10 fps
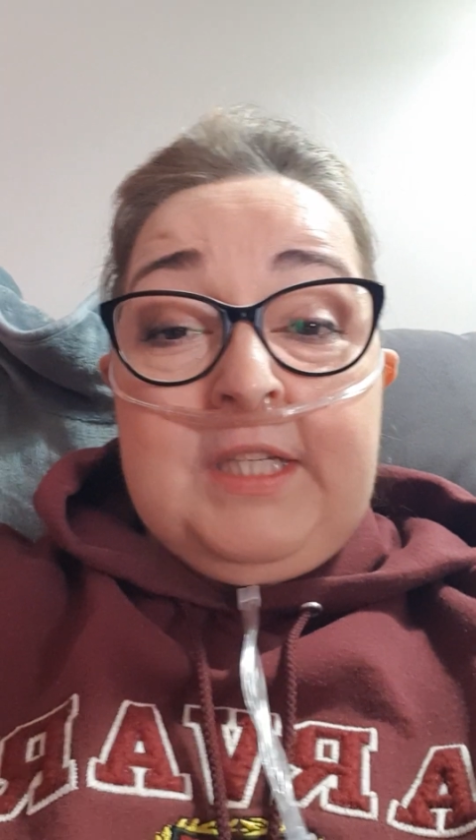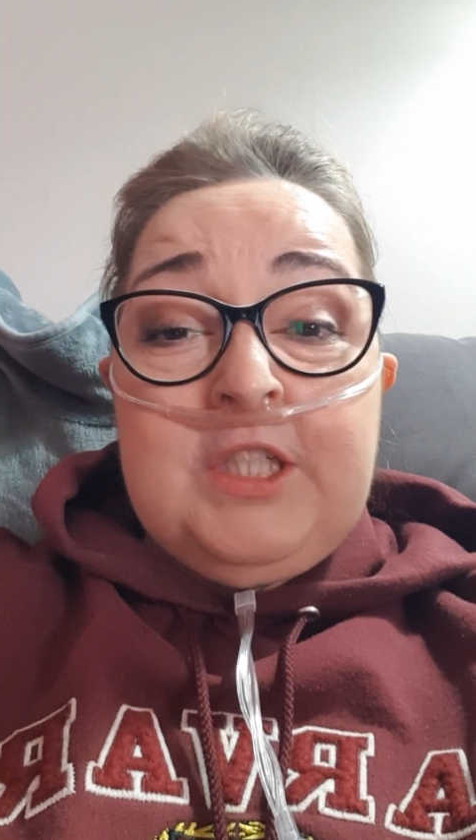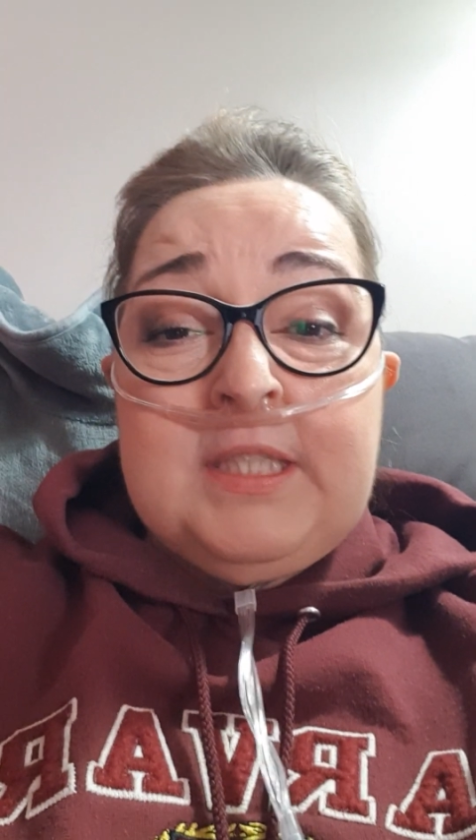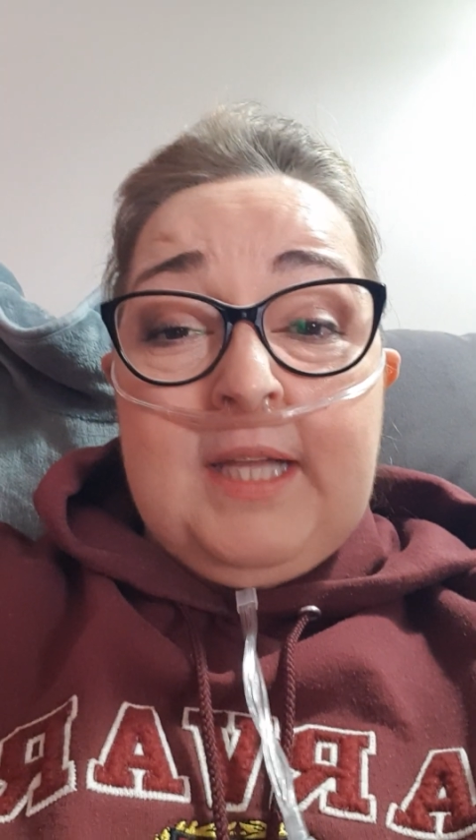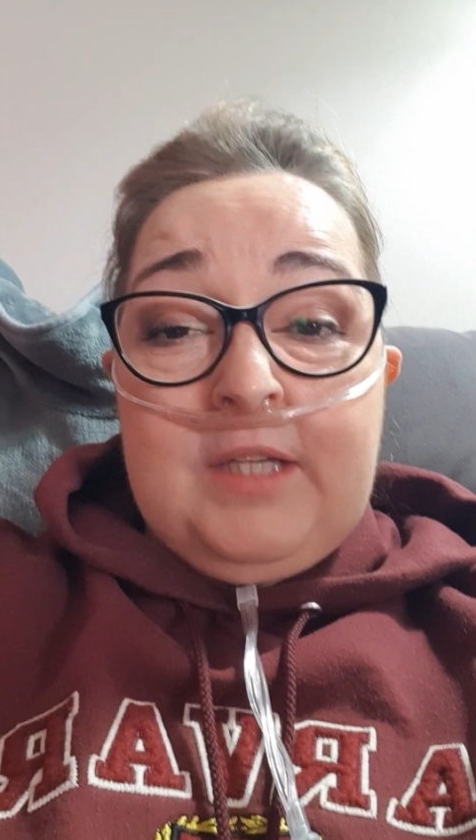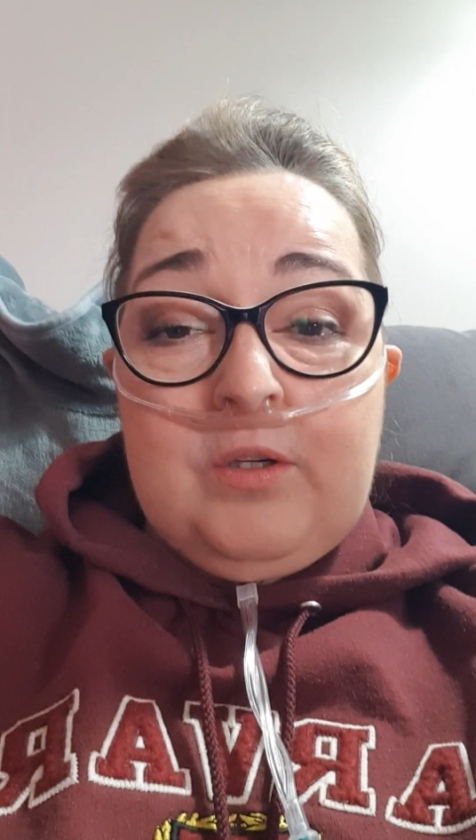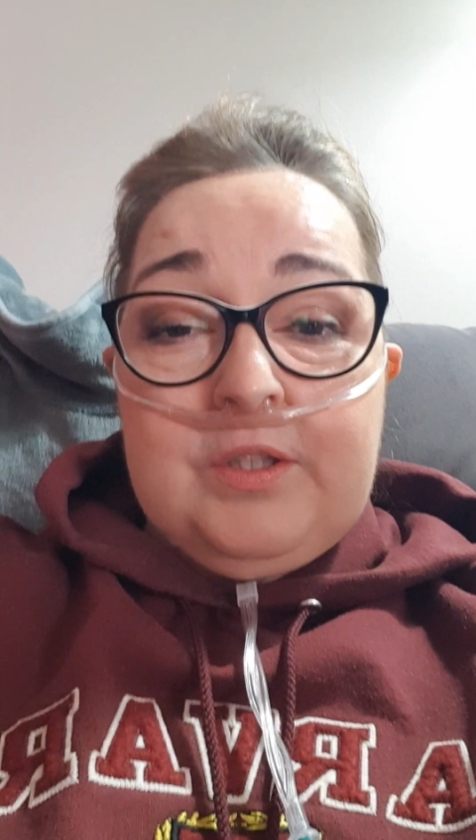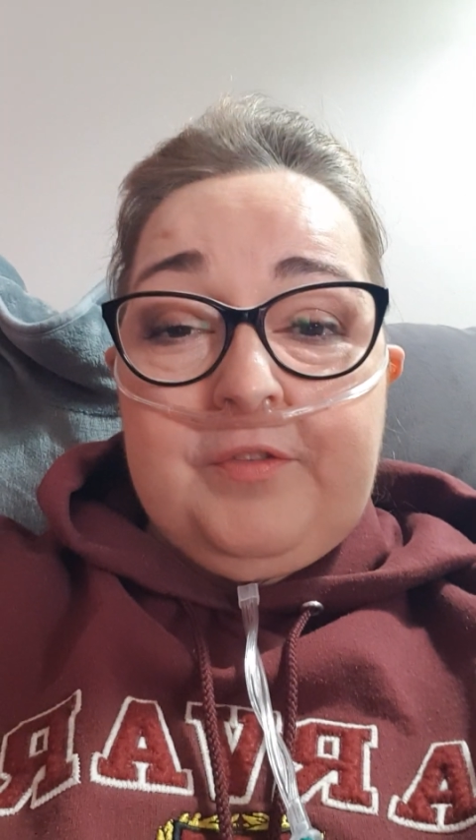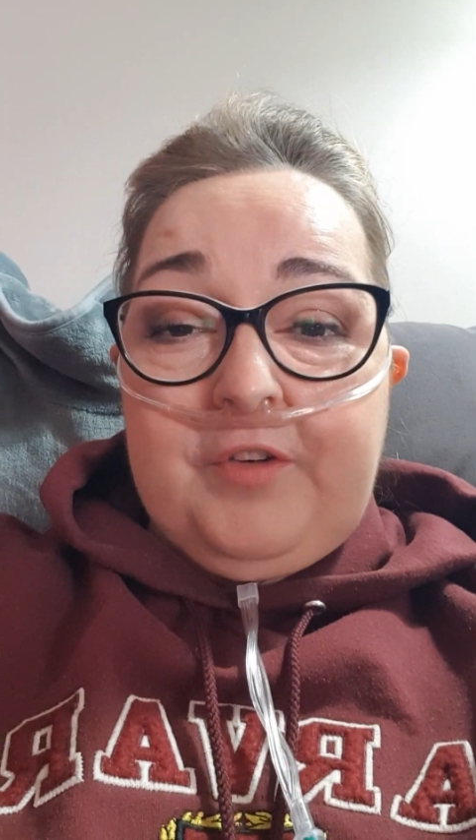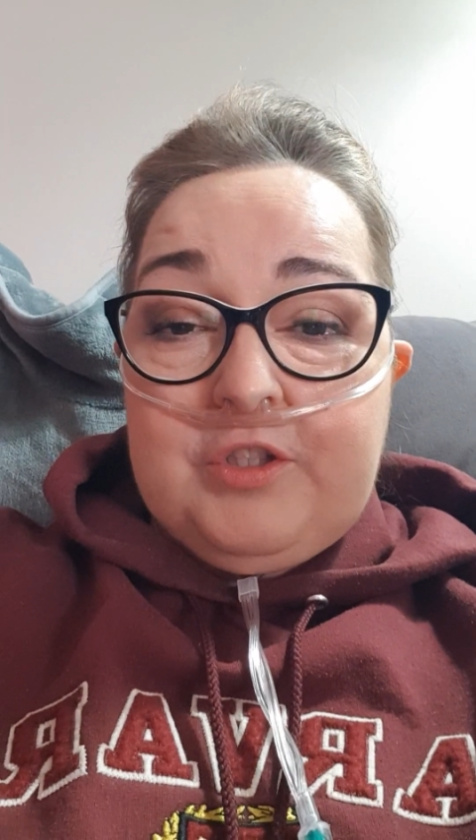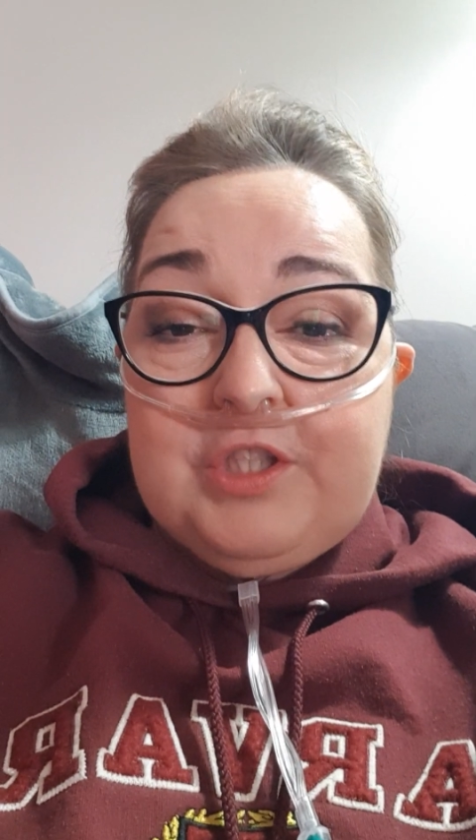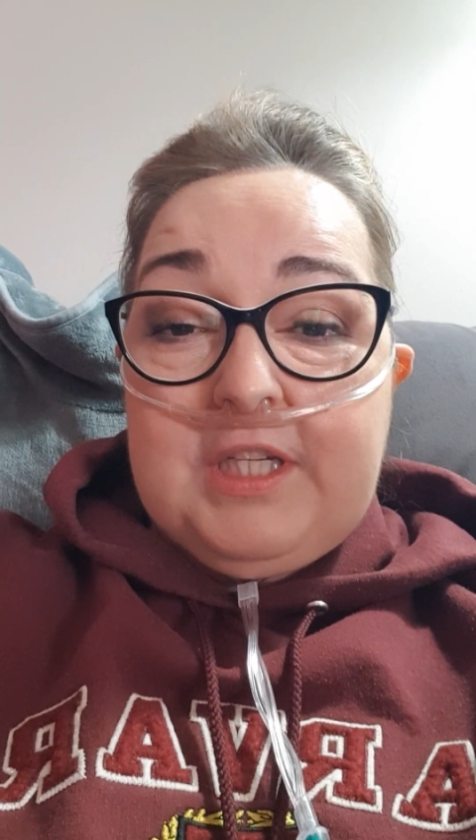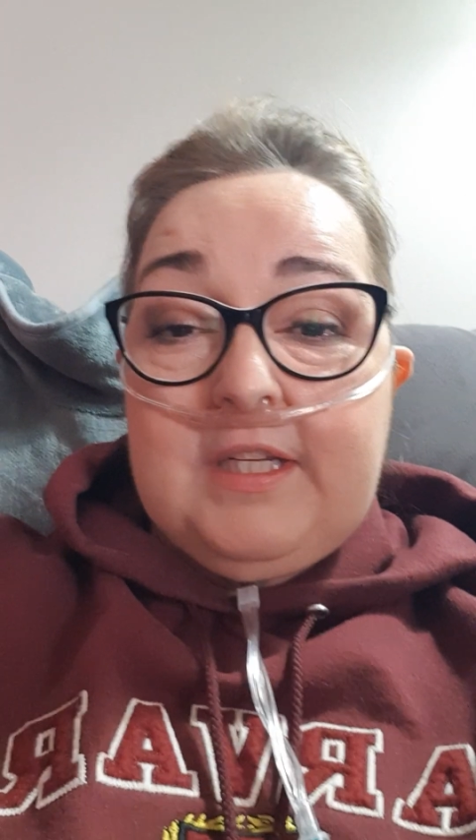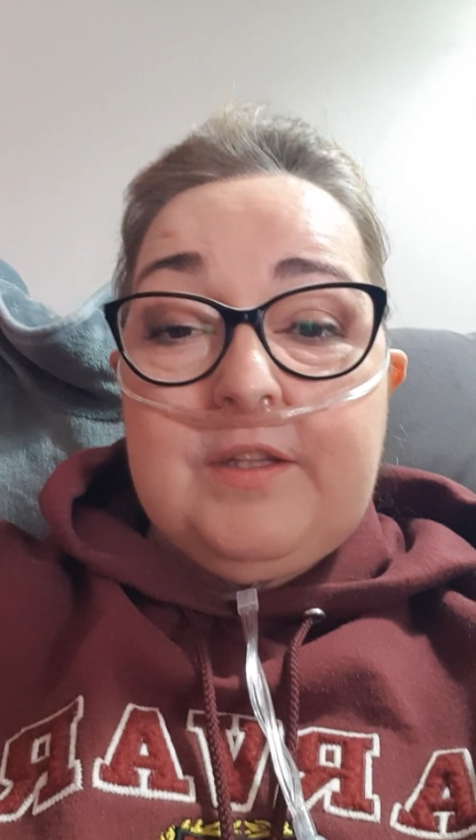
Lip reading: Just like on the Thursday,